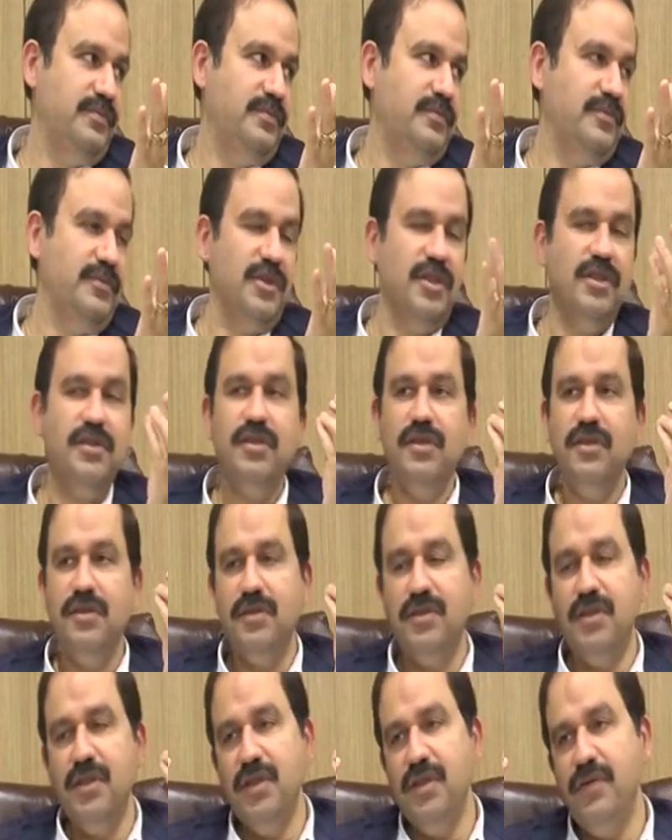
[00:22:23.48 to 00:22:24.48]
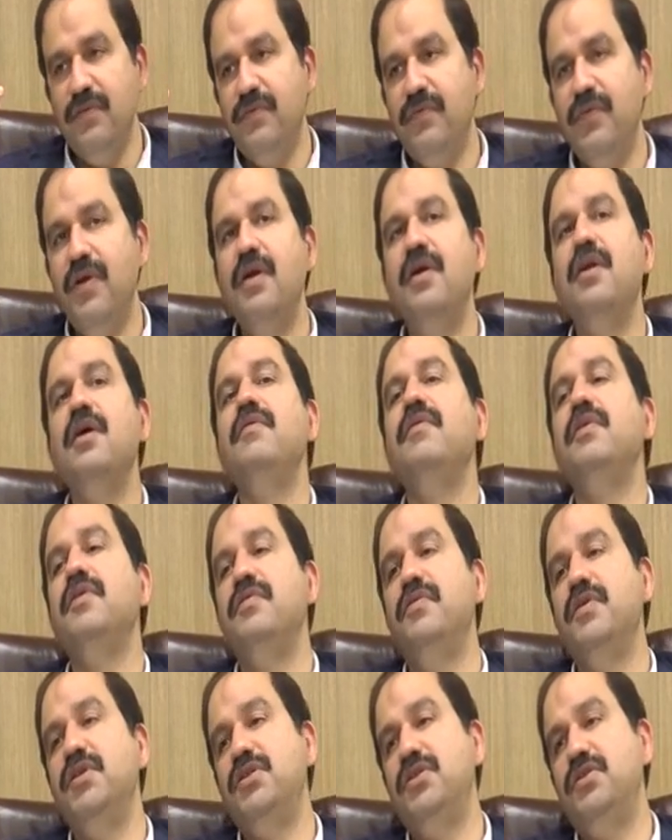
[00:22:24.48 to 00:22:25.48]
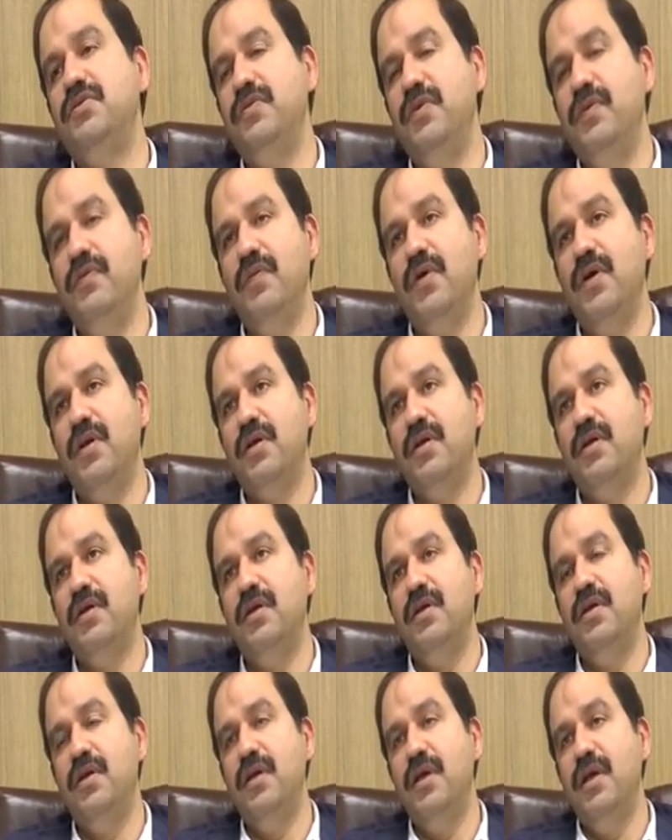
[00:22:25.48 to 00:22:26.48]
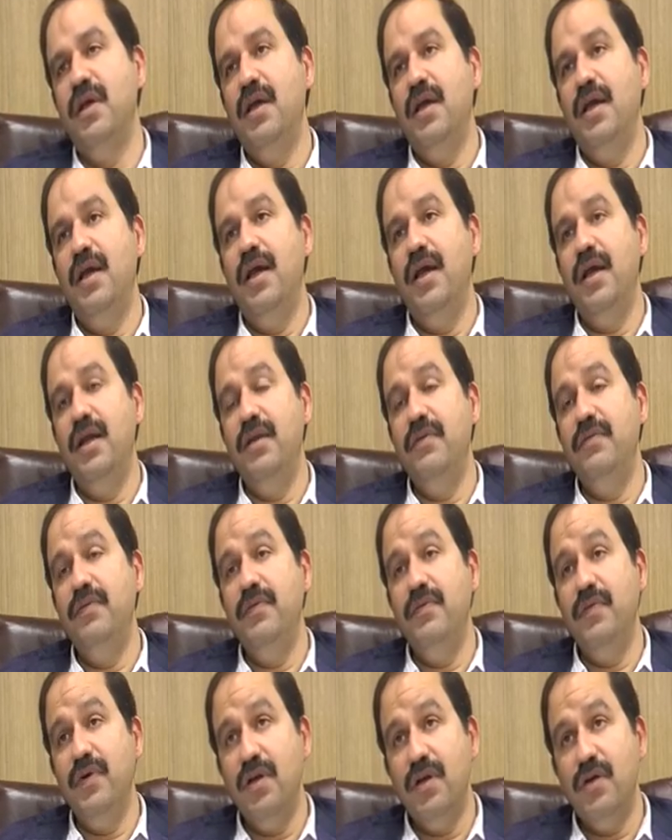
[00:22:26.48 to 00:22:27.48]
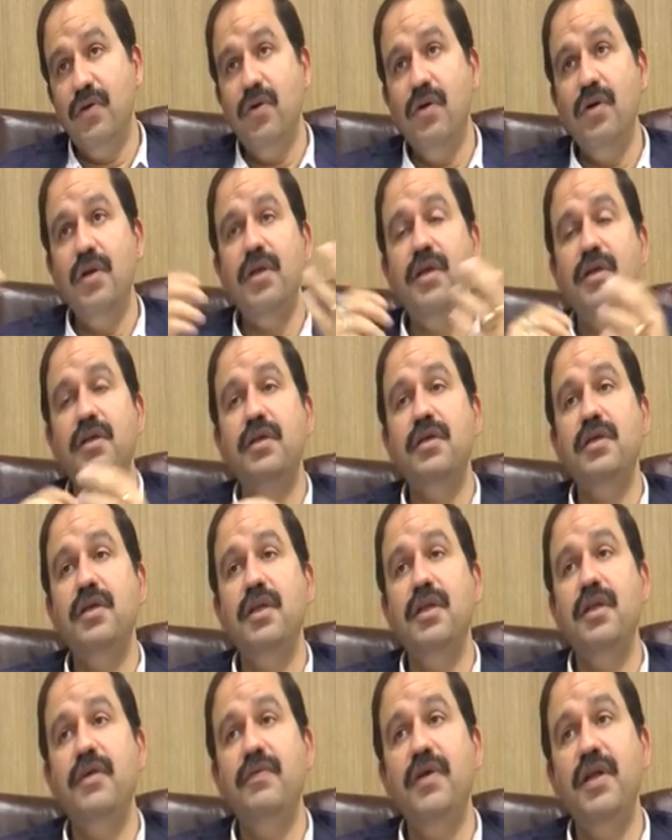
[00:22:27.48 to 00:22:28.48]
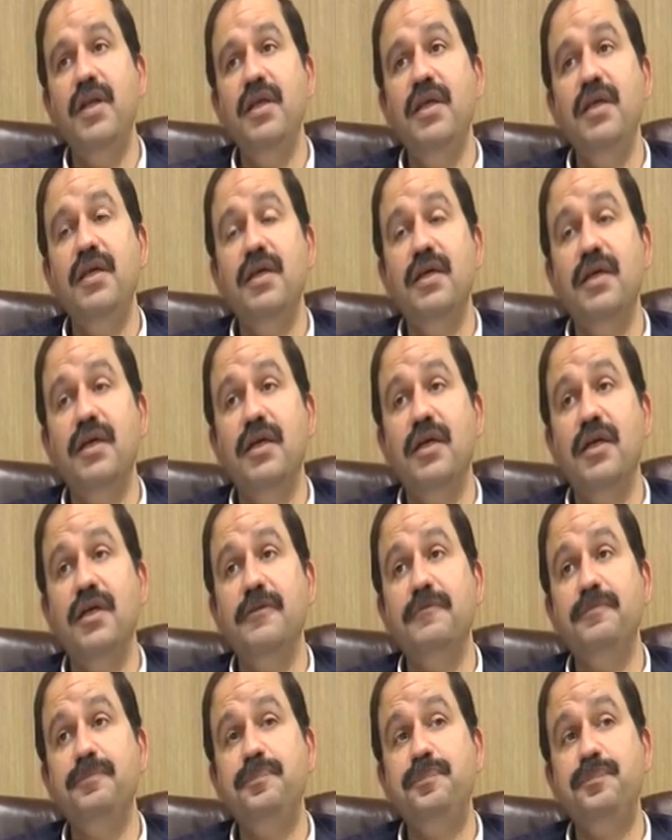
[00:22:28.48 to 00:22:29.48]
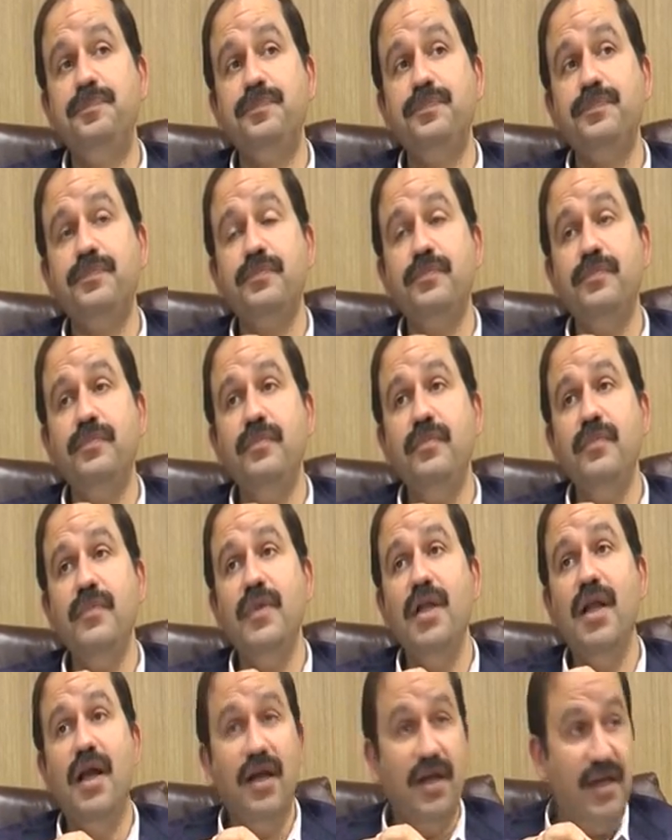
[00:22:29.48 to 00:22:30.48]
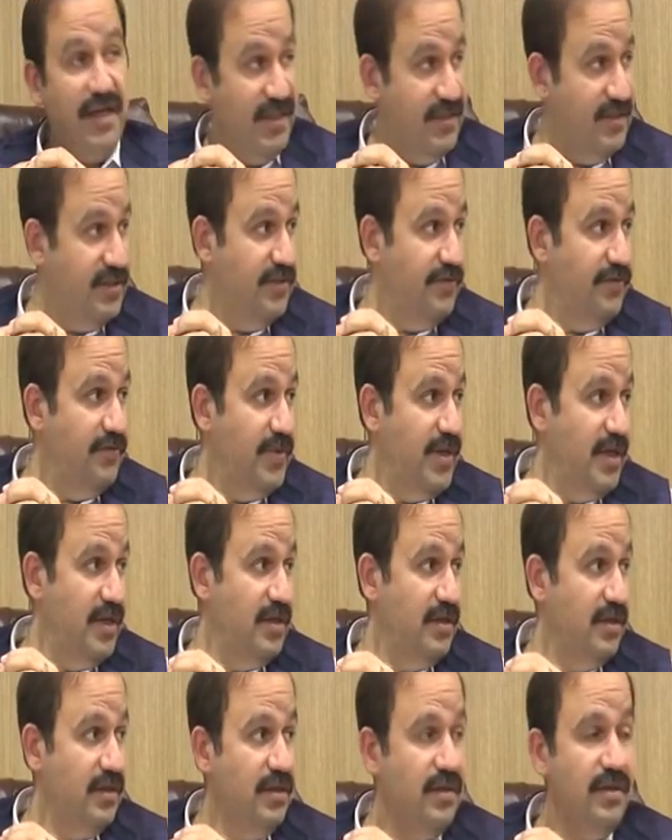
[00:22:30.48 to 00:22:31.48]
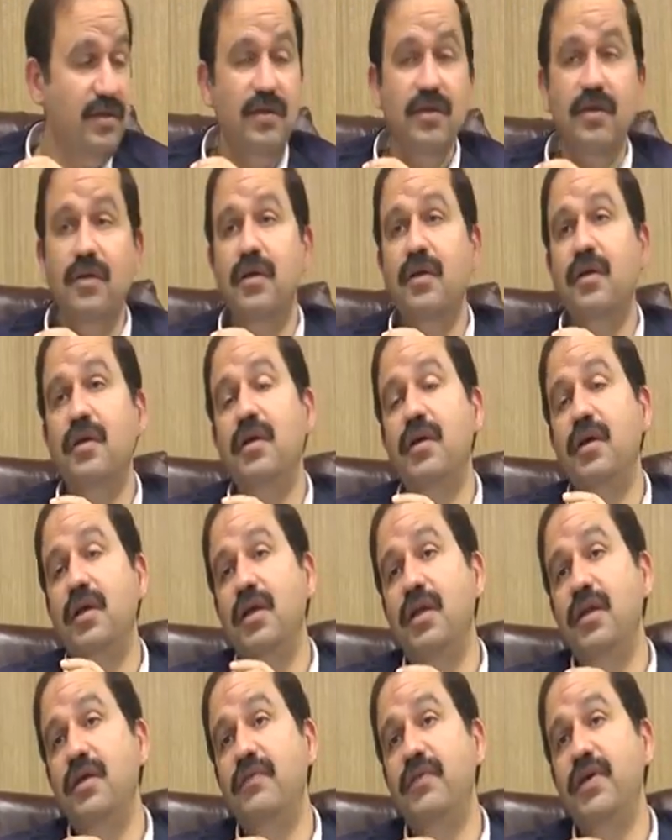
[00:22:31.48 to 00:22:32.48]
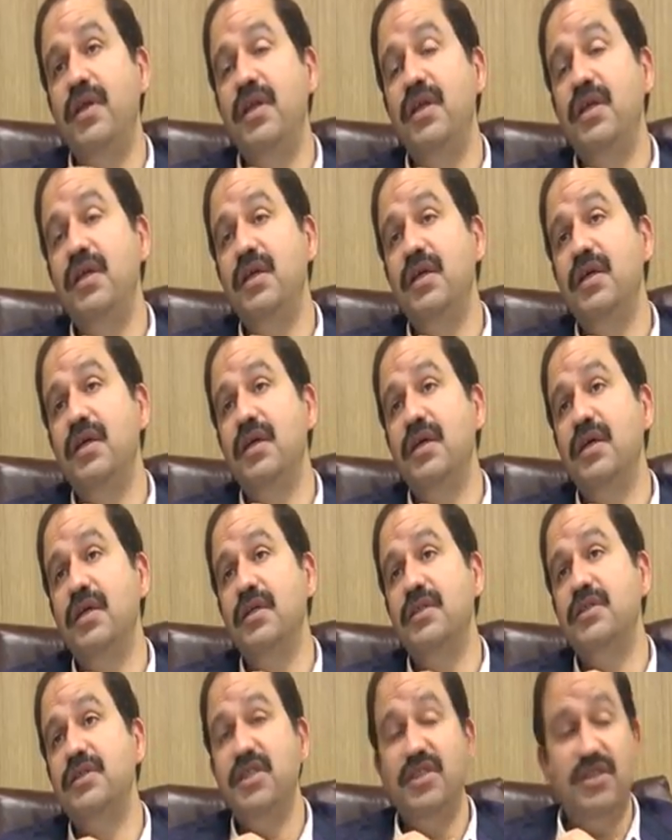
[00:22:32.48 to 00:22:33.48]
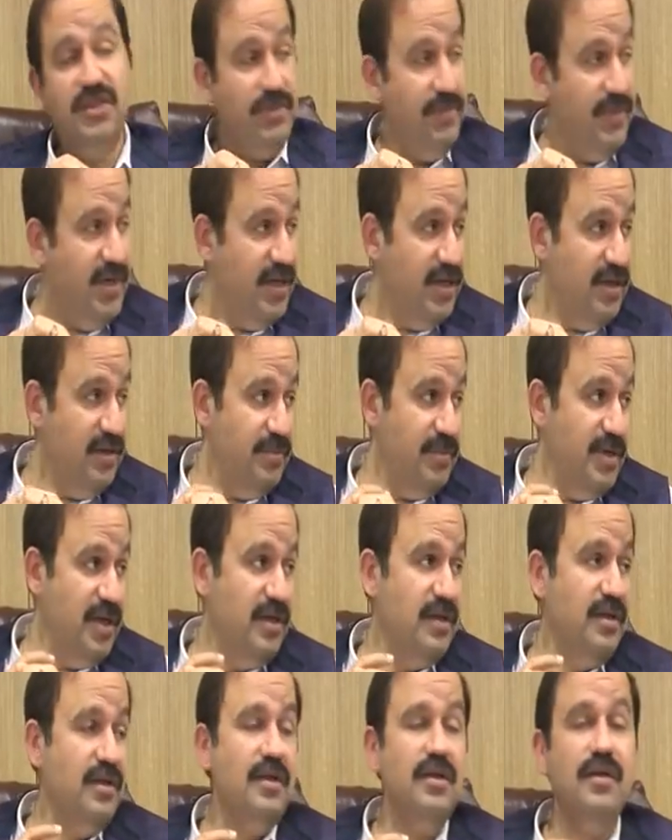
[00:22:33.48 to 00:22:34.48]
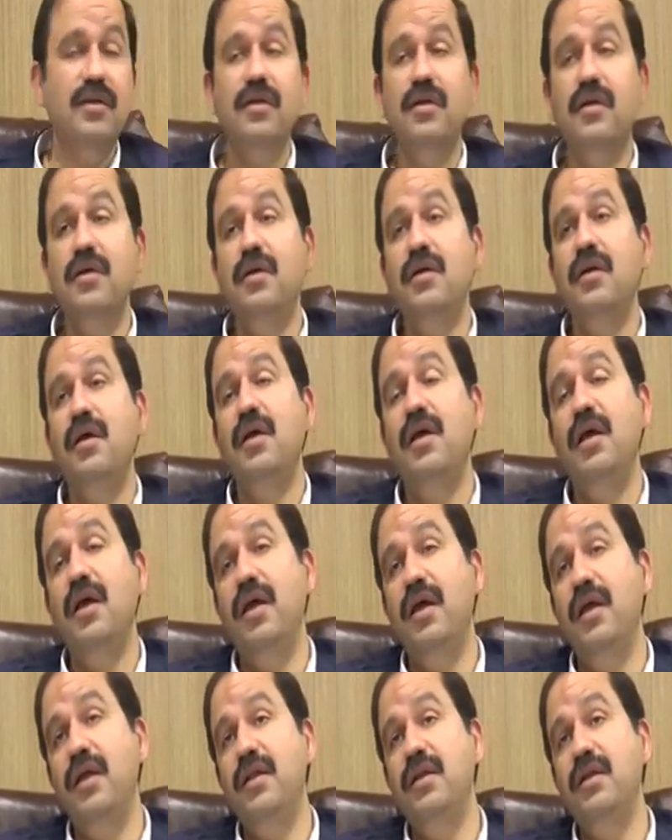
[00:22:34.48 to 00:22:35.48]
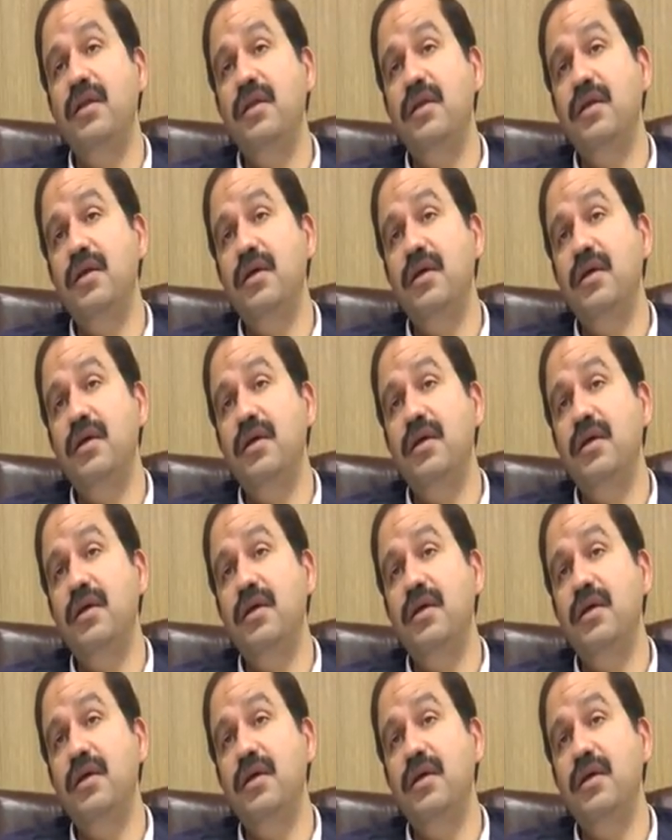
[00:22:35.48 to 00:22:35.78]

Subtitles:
This is the funda with which we work, and we work on it in a very aggressive manner, in a very systematic manner, and